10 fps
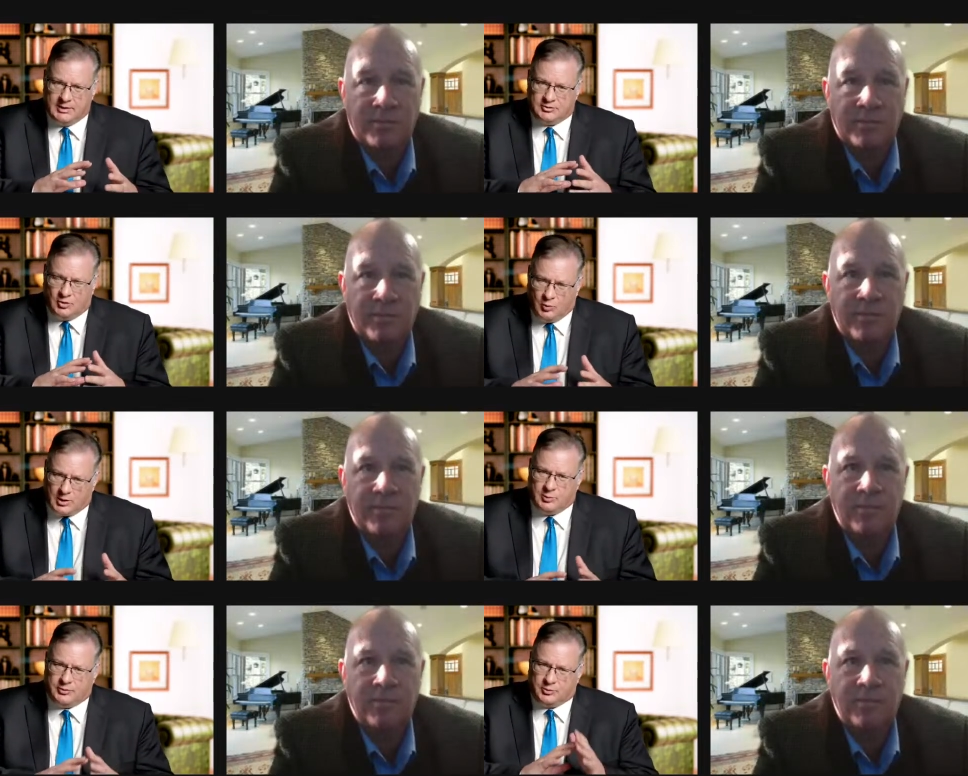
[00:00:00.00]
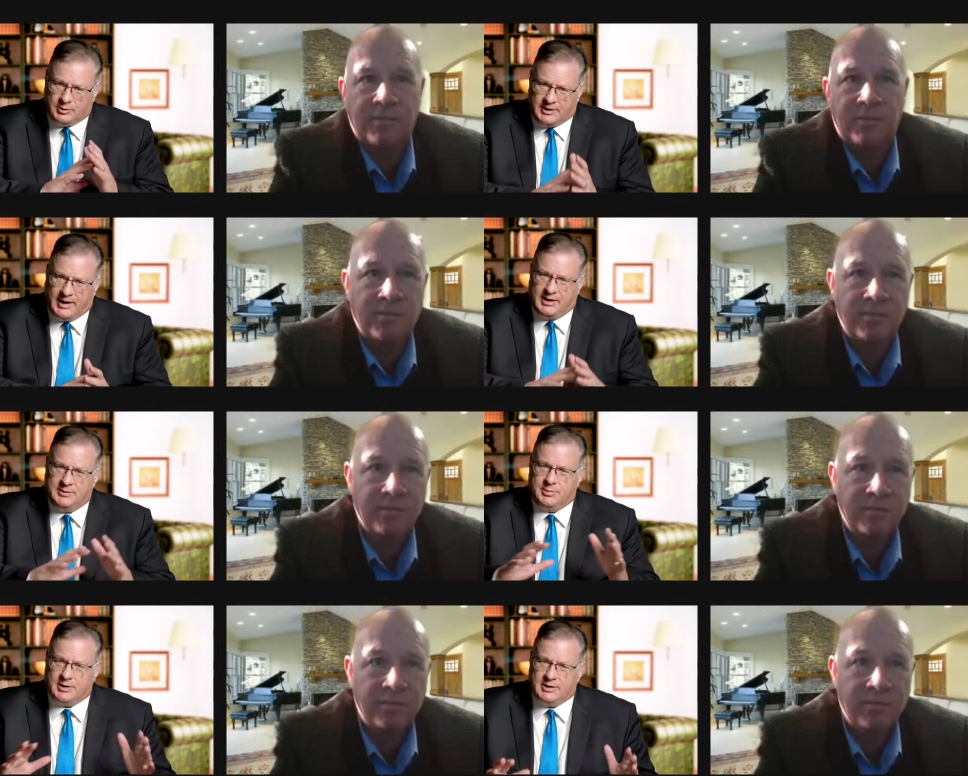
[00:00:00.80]
Speaker 1: to work with really
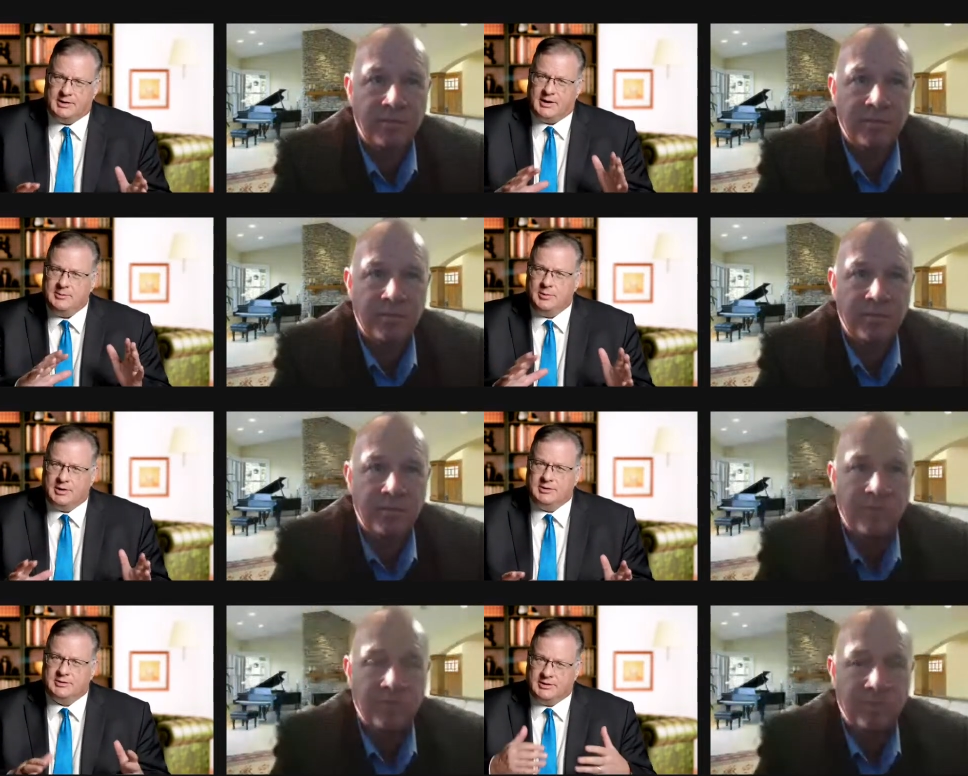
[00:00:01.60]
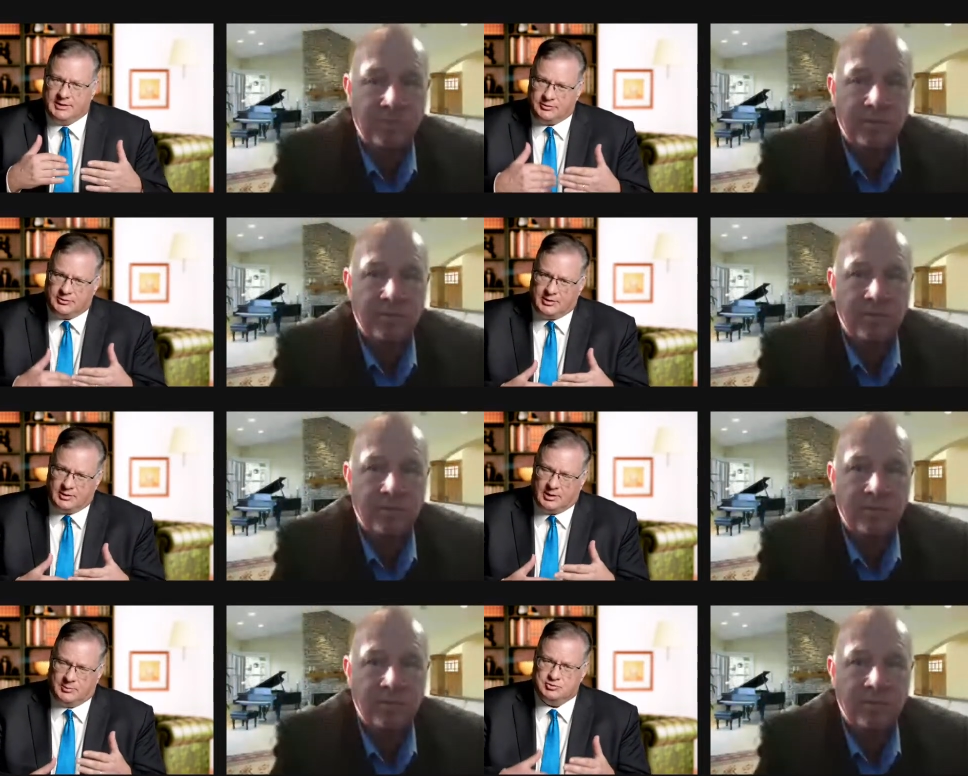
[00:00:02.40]
anybody and anybody to get
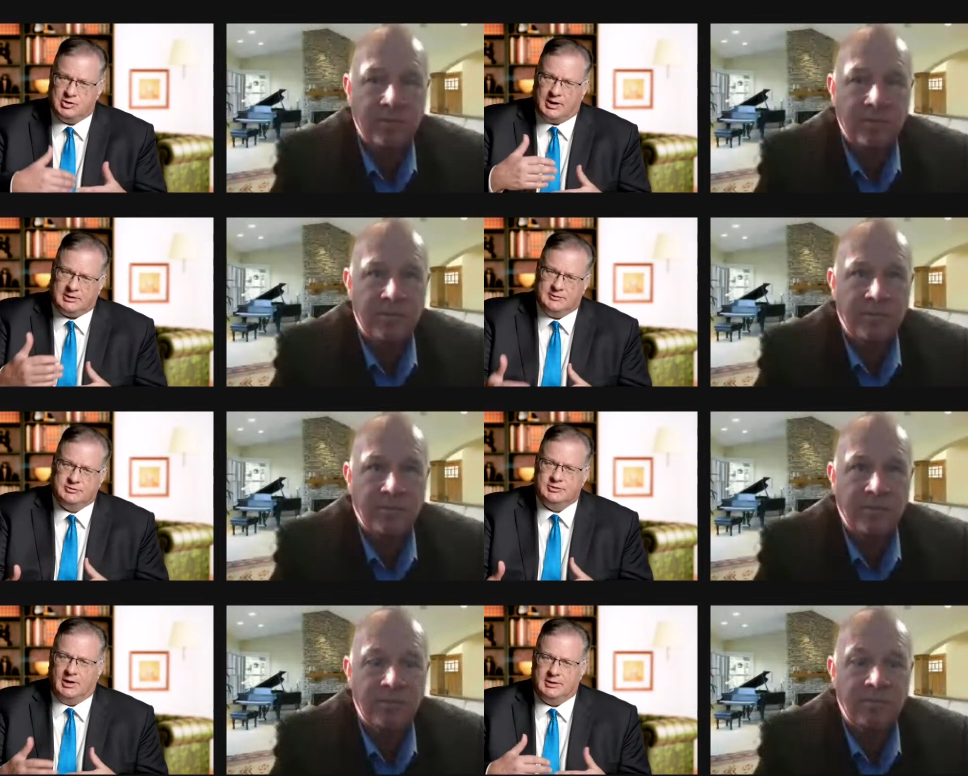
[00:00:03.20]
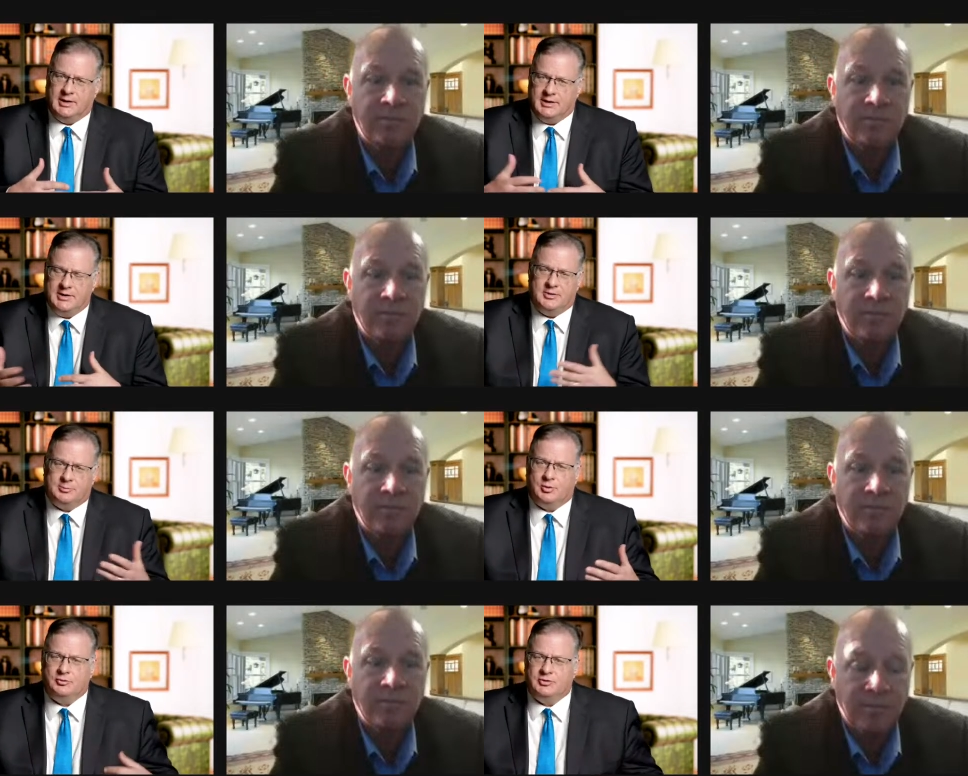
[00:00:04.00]
their objectives done, and in the
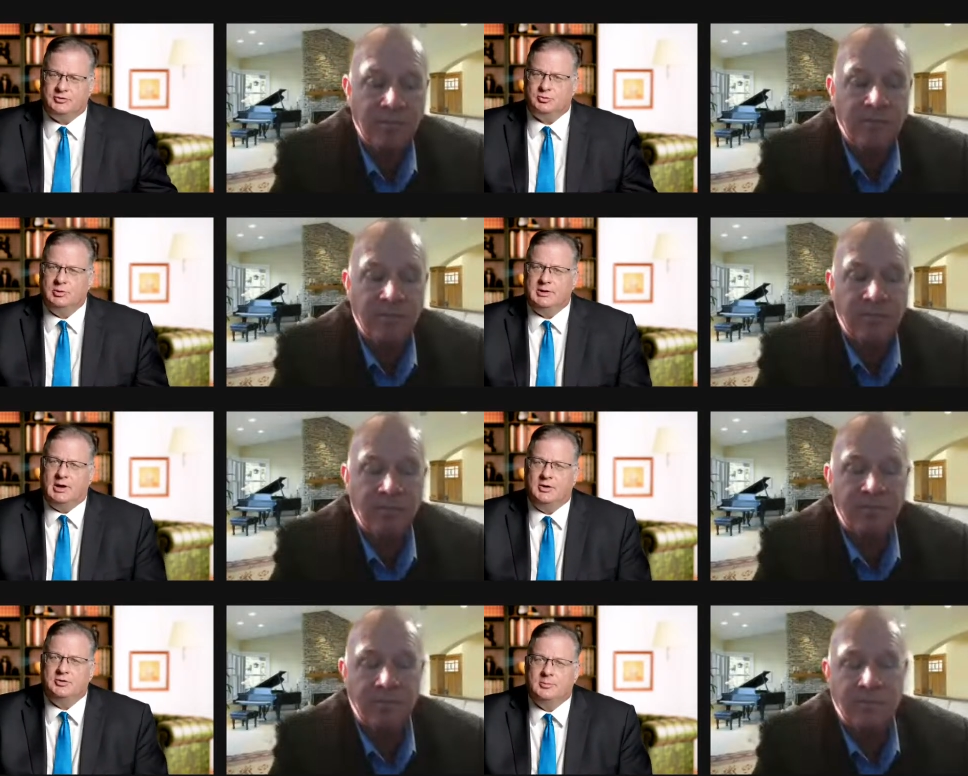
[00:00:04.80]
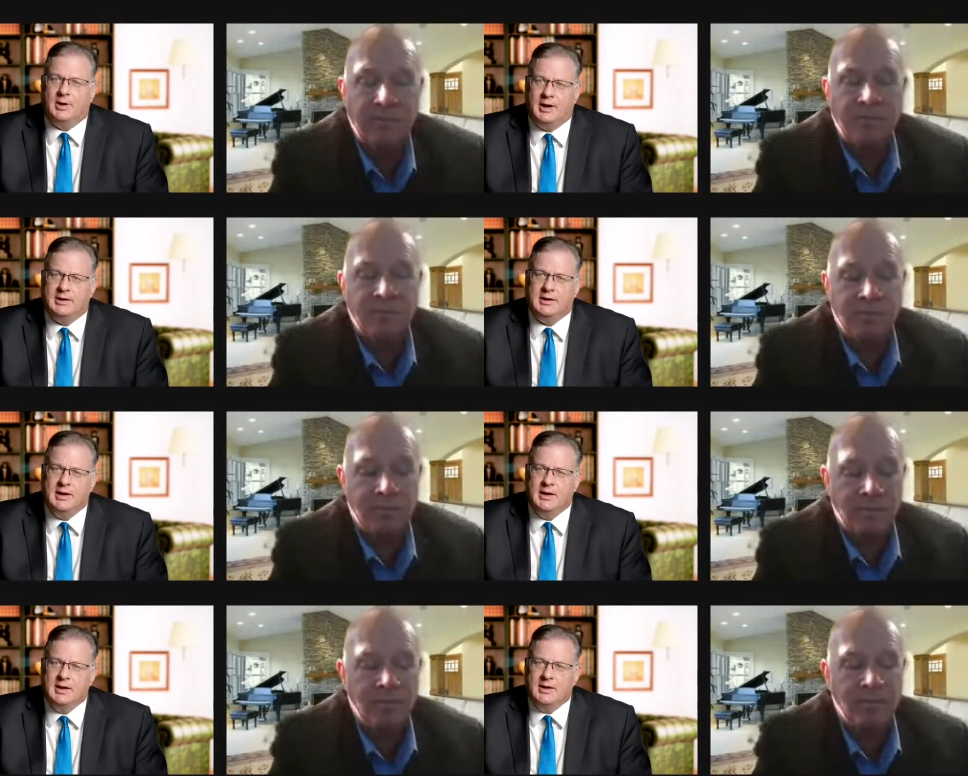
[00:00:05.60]
process, really undermine
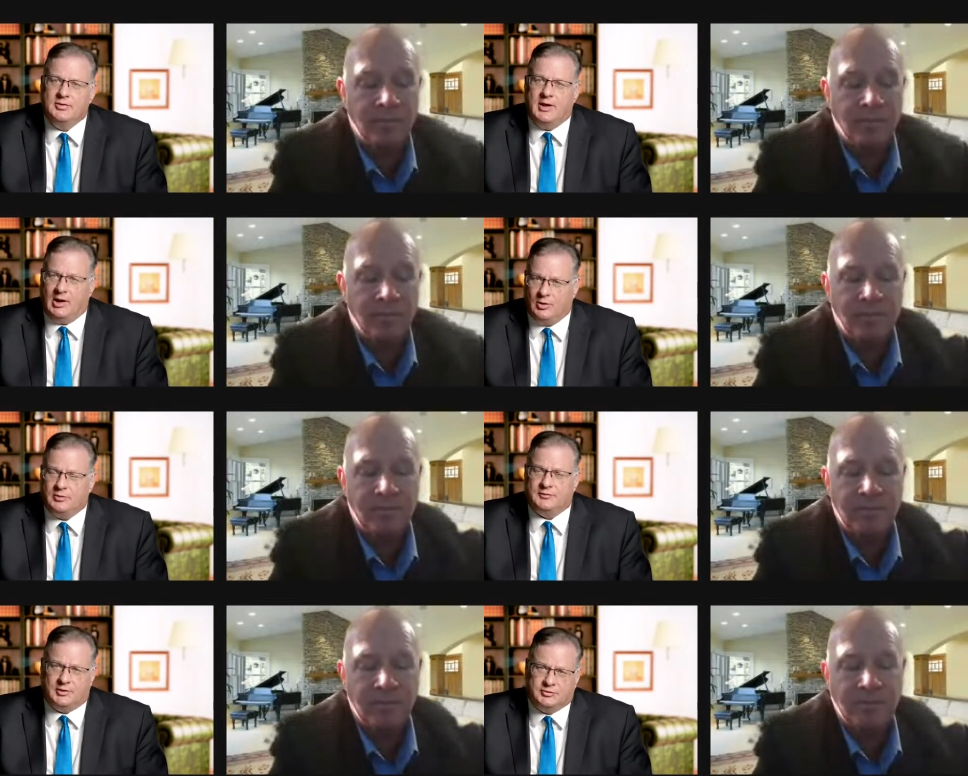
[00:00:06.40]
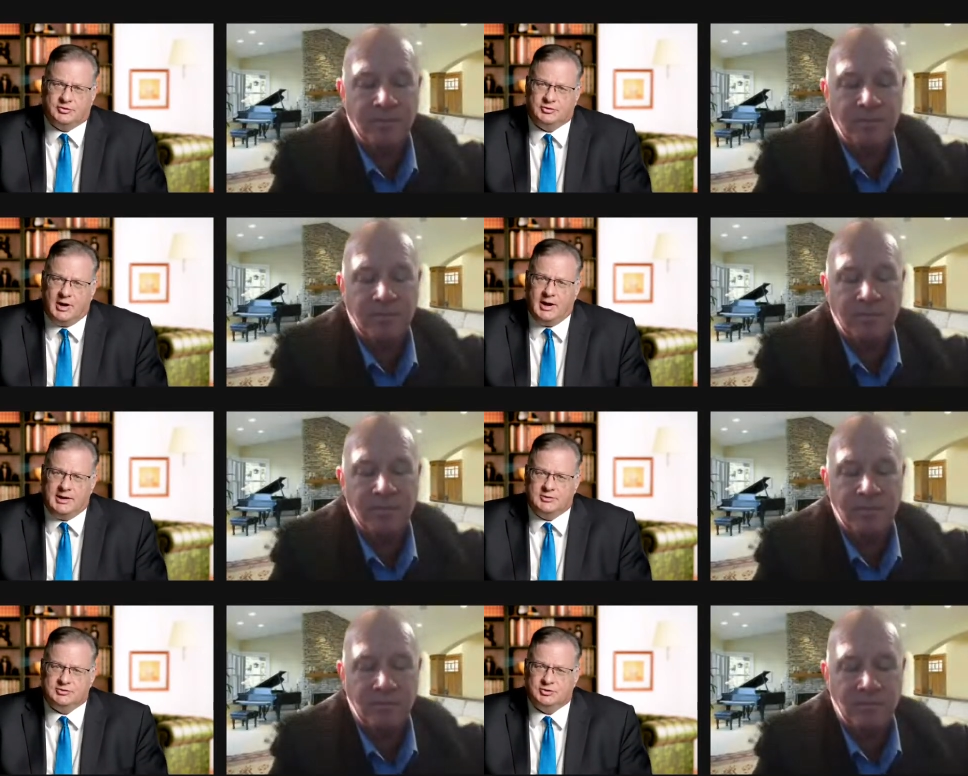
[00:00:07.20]
the health of our
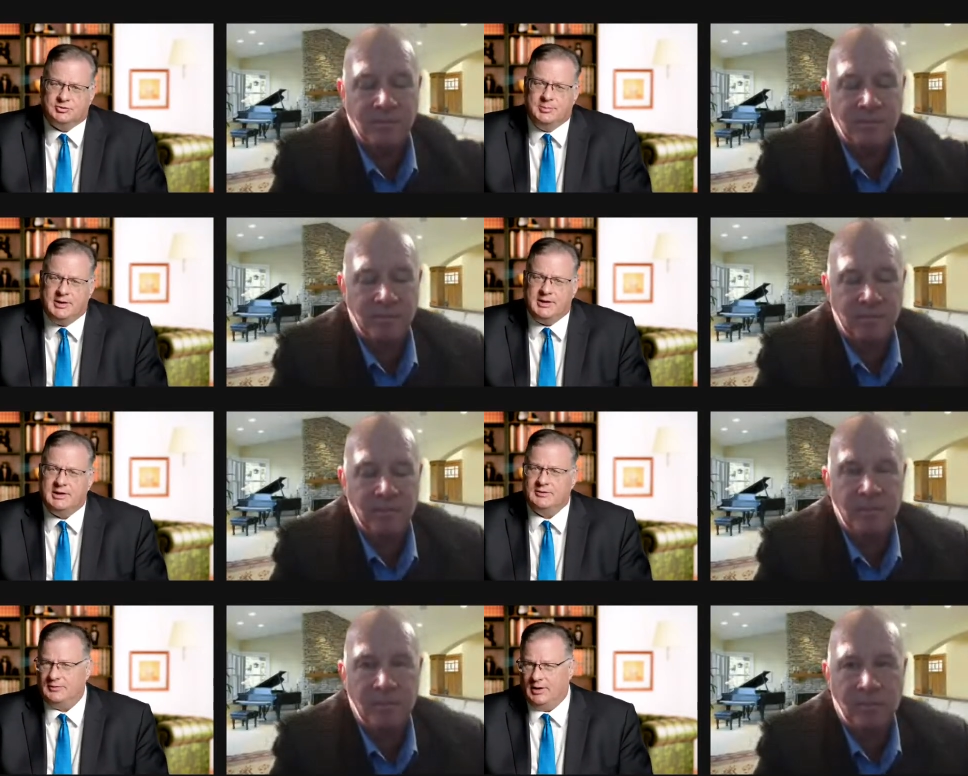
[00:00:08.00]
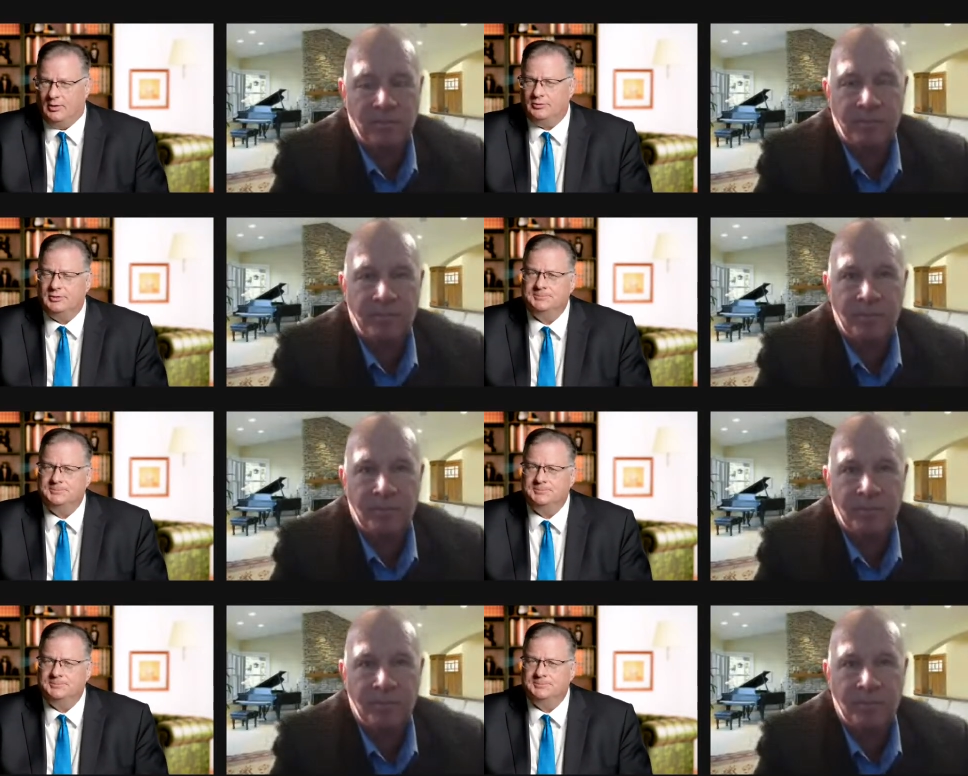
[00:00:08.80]
society. And so, speaking of health,